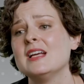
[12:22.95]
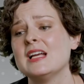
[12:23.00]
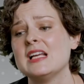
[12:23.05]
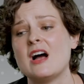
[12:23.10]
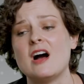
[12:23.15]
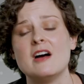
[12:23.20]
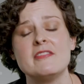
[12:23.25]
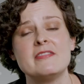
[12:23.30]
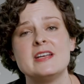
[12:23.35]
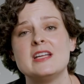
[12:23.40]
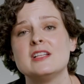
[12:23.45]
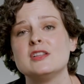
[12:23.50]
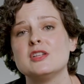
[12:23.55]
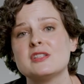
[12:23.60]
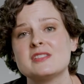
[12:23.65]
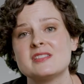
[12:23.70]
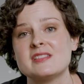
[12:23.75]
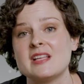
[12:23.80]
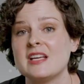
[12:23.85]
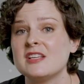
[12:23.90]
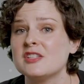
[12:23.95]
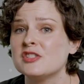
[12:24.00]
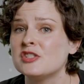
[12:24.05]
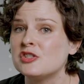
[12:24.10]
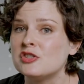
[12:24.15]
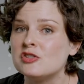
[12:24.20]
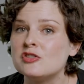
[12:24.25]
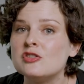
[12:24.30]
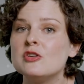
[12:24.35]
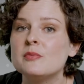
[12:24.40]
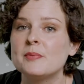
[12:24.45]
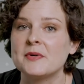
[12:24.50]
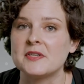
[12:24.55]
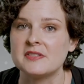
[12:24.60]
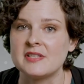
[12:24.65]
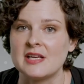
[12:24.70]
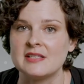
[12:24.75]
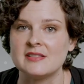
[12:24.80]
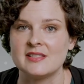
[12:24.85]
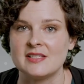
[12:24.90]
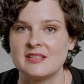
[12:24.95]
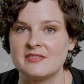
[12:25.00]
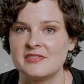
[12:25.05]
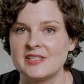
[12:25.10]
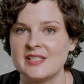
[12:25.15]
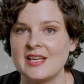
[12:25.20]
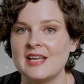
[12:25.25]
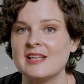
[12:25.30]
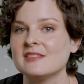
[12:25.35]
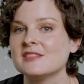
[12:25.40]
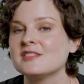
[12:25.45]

Often it looks like super sensitive skin.